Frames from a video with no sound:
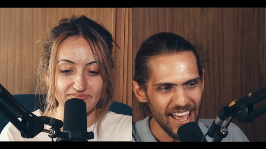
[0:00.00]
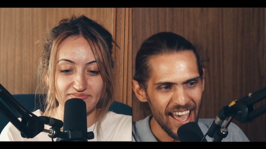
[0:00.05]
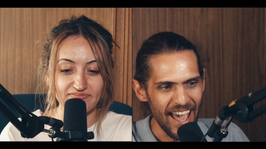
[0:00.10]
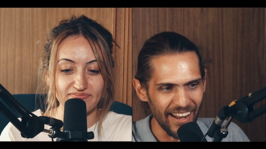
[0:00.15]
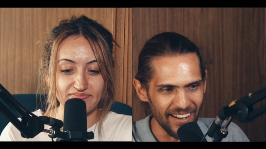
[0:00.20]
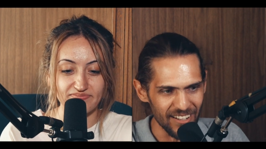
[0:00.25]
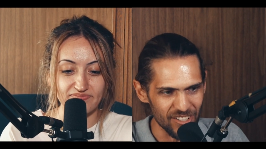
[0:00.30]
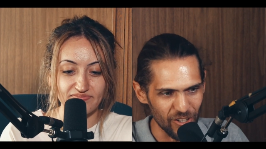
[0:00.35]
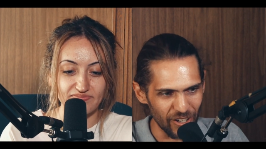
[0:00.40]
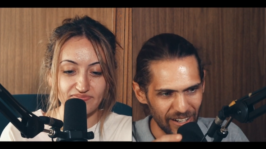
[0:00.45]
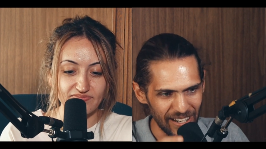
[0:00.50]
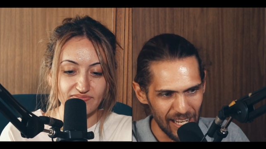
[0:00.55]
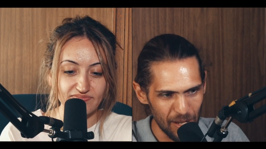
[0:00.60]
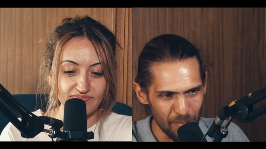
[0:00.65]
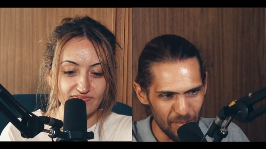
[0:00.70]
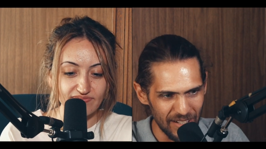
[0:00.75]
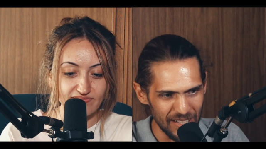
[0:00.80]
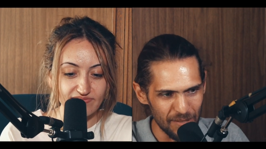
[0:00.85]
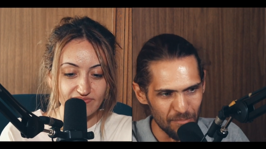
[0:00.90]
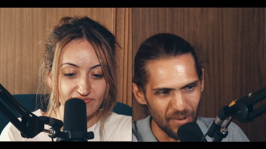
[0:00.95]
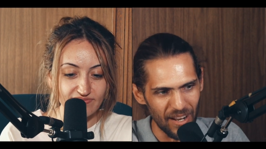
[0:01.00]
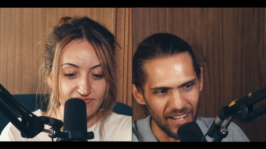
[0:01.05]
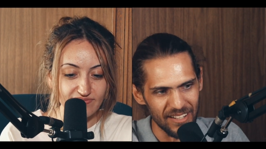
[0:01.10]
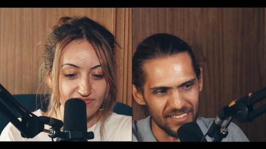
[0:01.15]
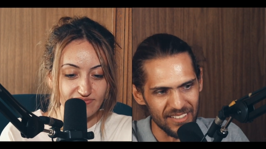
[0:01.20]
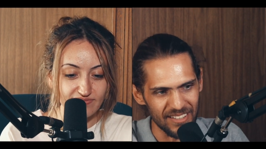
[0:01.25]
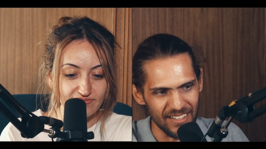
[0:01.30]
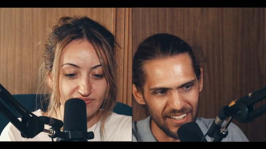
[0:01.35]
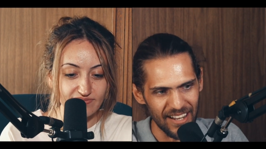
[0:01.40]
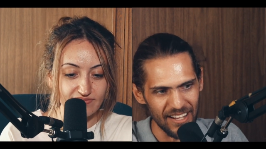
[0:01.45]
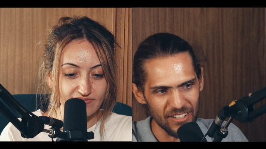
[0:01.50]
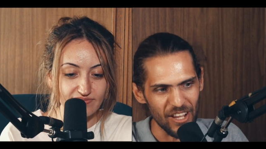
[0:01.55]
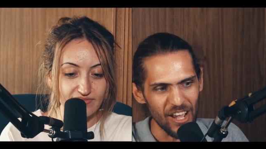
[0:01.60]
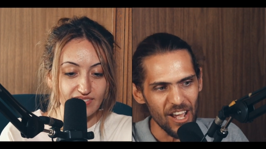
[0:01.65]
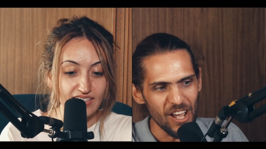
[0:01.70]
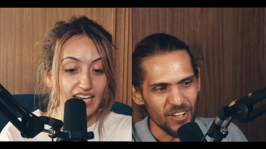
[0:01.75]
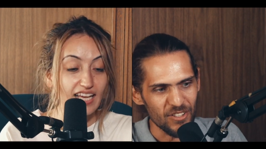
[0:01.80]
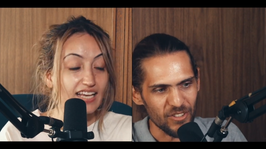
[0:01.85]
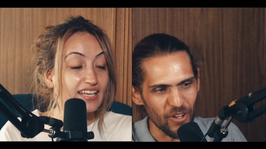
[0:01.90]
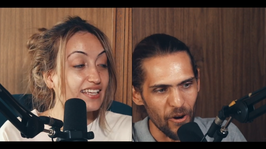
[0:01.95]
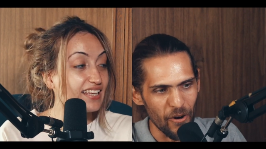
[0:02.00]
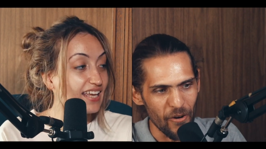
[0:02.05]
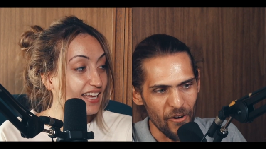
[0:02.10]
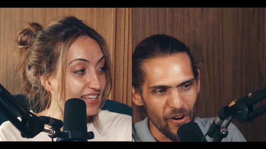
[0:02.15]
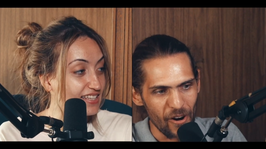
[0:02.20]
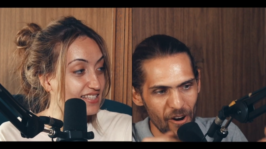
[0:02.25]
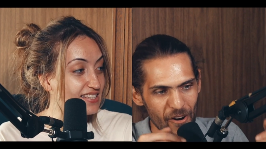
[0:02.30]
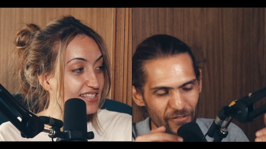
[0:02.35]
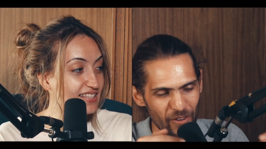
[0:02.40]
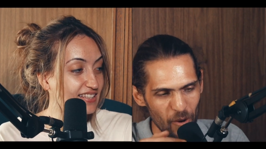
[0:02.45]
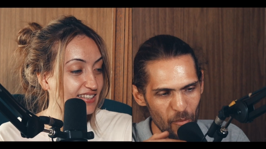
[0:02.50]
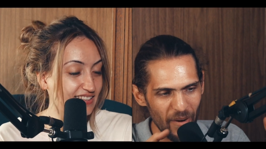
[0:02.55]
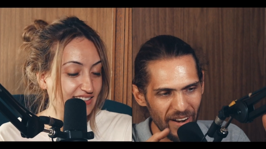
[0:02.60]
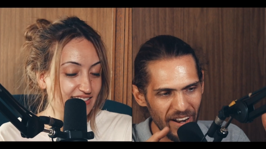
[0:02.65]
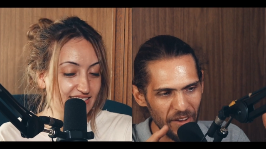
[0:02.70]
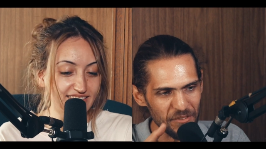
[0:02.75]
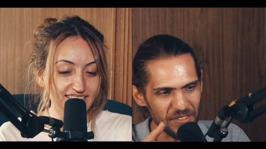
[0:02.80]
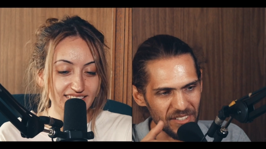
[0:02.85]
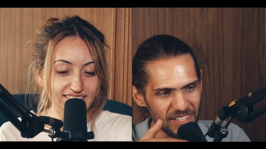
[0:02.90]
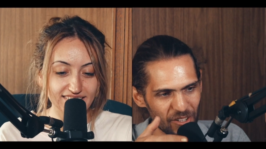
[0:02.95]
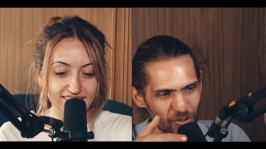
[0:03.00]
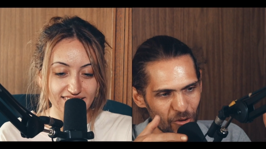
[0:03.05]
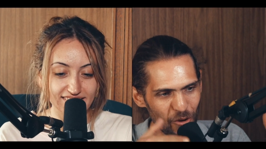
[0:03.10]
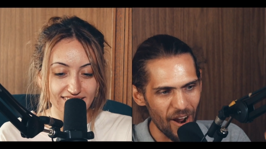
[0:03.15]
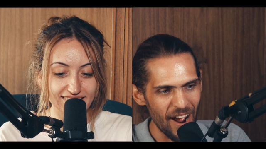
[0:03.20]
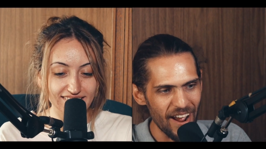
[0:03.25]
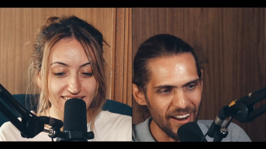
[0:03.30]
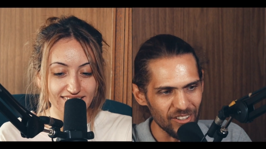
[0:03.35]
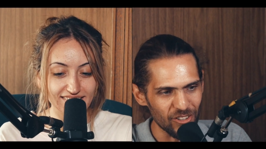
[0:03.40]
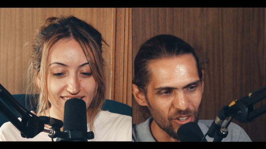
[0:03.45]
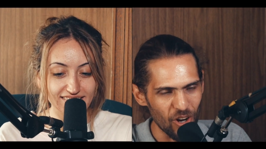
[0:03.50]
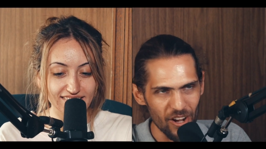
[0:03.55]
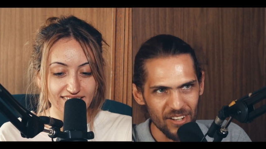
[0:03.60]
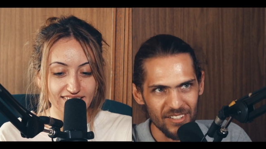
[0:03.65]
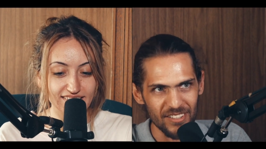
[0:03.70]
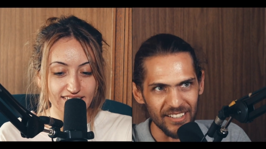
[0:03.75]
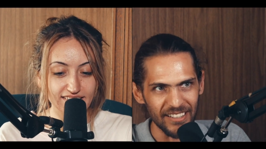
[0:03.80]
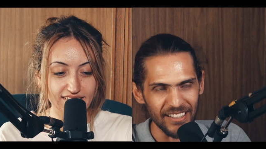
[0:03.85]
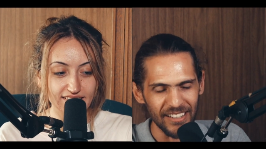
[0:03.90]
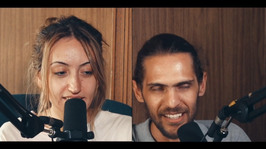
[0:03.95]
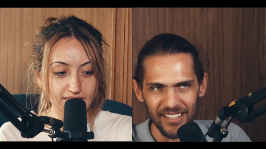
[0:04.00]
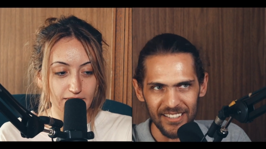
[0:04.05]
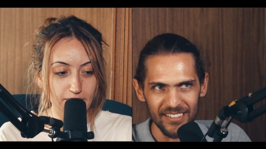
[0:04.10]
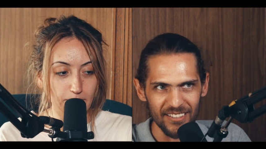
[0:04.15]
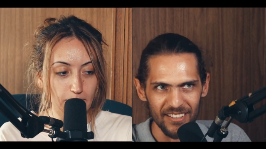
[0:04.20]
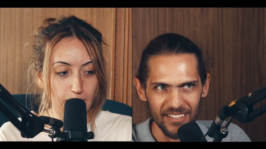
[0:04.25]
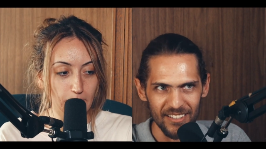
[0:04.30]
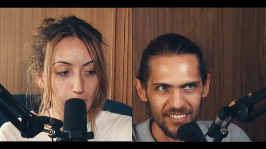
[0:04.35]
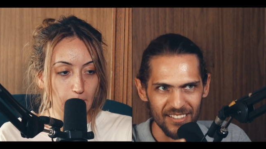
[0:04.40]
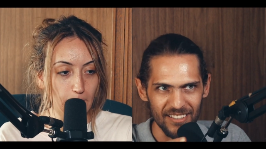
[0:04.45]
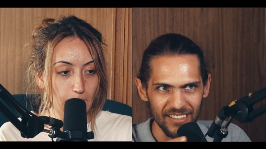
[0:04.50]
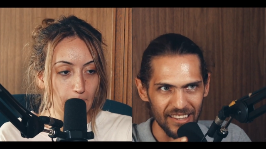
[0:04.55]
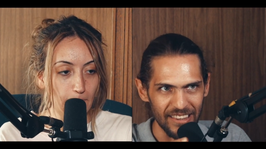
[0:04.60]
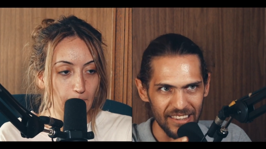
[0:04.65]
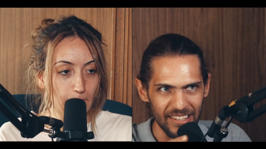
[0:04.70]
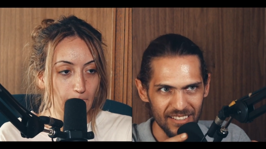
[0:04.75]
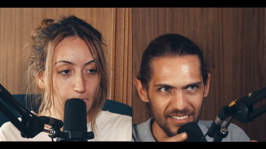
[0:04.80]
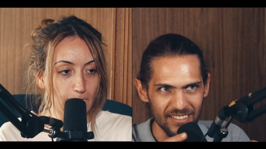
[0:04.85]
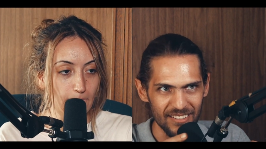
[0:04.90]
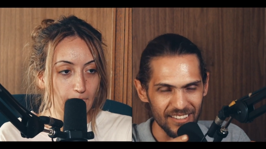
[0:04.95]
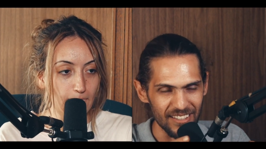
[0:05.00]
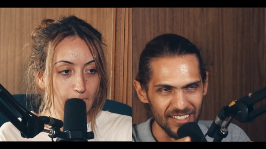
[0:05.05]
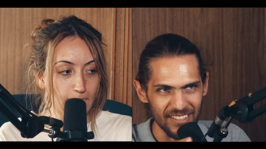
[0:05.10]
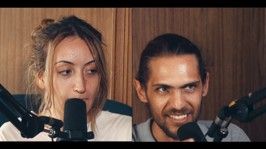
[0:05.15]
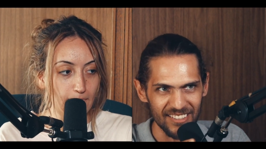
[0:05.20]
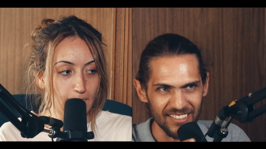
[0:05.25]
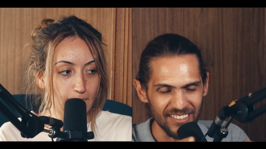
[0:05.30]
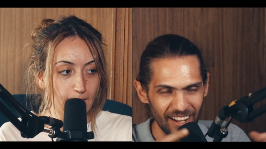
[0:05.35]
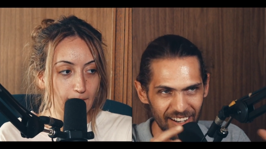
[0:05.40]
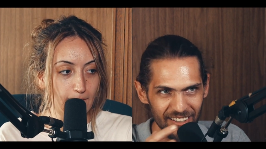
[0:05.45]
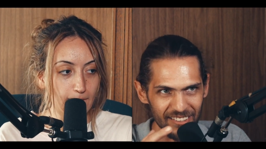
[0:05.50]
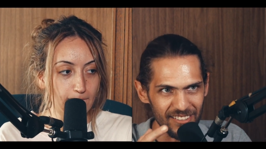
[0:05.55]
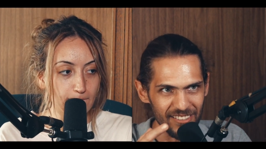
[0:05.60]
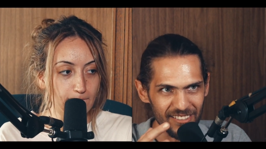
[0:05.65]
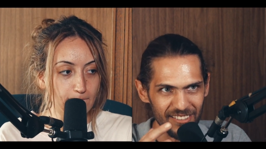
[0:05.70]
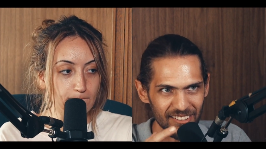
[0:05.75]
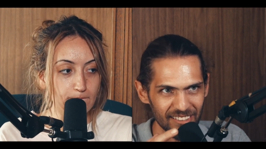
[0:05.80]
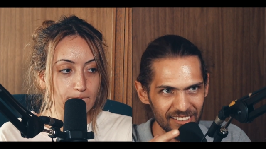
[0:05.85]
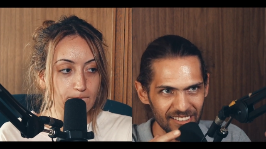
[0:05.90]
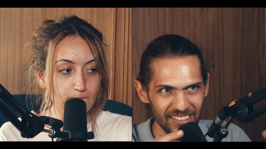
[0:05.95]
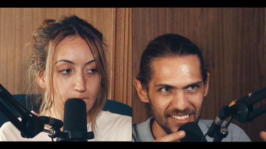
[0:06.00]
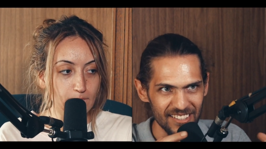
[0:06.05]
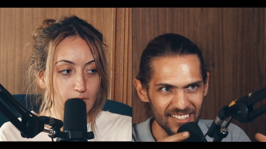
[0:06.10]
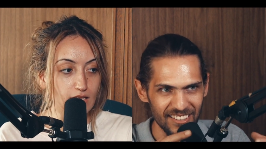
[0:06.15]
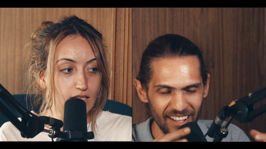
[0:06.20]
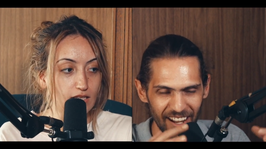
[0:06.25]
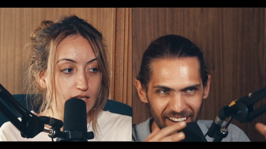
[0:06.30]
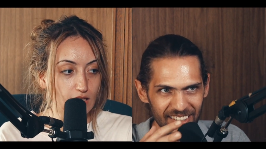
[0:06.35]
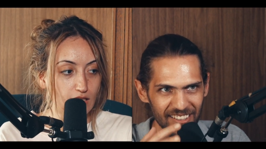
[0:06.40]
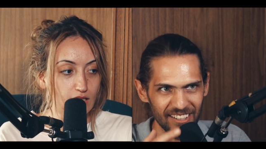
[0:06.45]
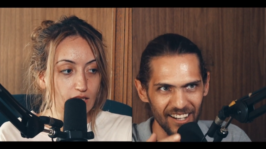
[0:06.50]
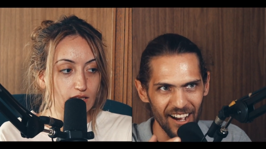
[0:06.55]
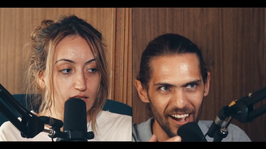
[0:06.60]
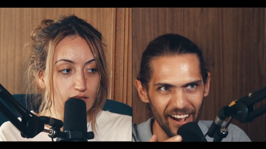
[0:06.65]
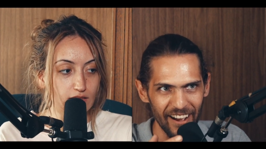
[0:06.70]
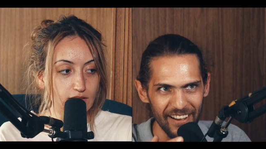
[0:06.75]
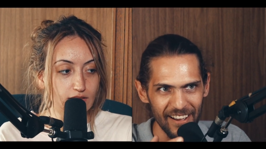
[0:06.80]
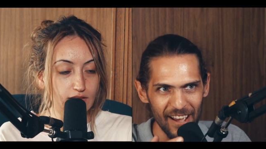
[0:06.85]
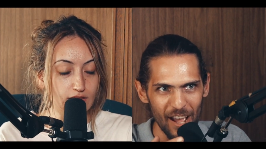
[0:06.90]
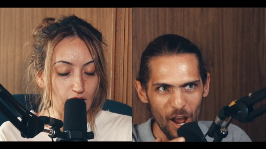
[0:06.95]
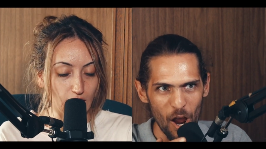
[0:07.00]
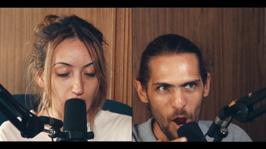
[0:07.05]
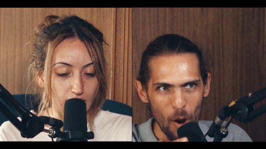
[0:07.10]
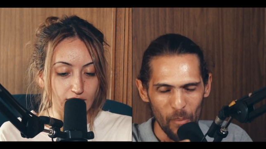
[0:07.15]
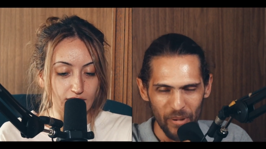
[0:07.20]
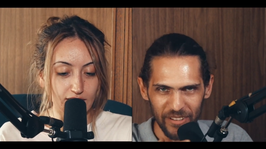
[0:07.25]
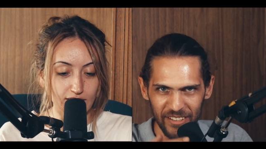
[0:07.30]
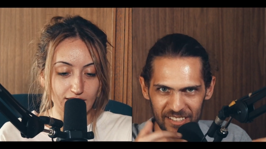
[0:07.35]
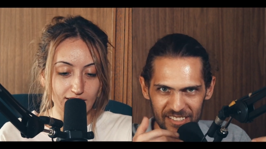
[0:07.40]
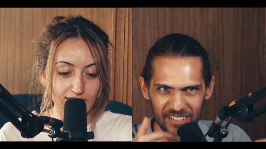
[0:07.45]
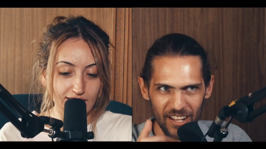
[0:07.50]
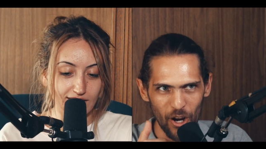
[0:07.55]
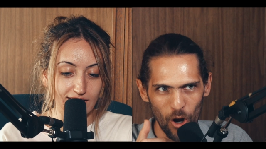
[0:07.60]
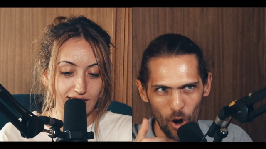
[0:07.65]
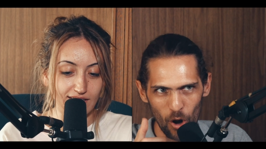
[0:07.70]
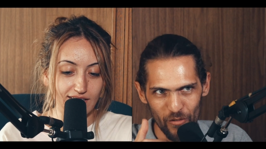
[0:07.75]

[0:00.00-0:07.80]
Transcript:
Speaker 1: And it's got Emily Blunt in it. As, so yes. from what I've seen, Ryan Gosling is this... This the stunt the stunt guy, yeah. But this like